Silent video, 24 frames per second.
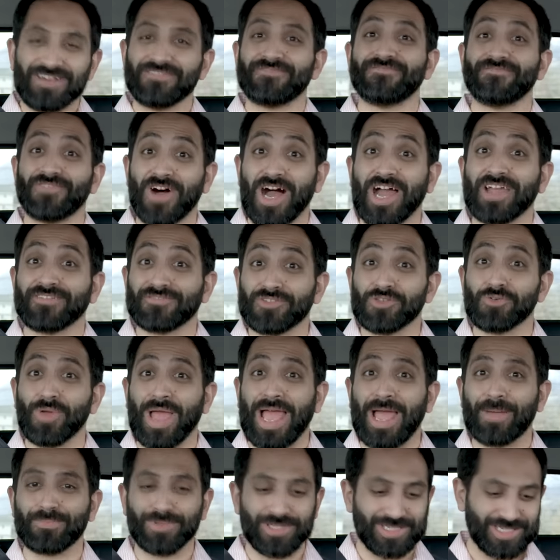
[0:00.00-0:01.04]
Five new
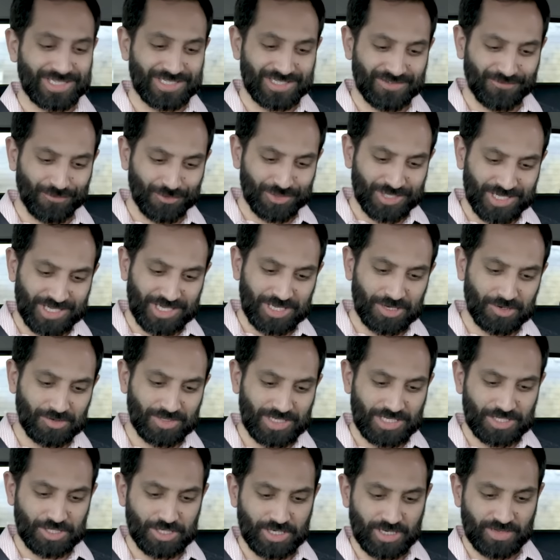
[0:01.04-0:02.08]
applicants for
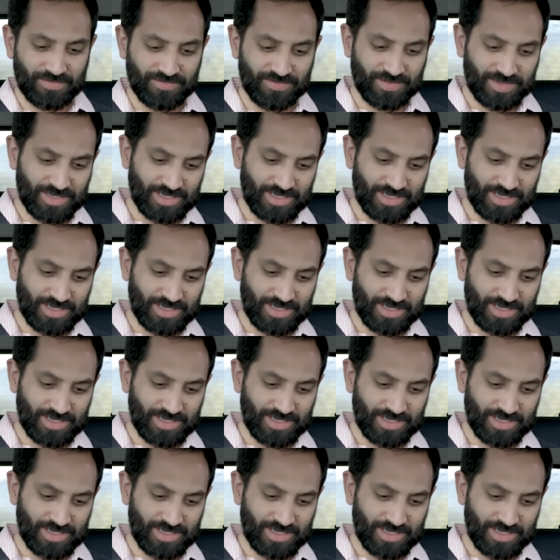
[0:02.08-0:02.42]
security chief.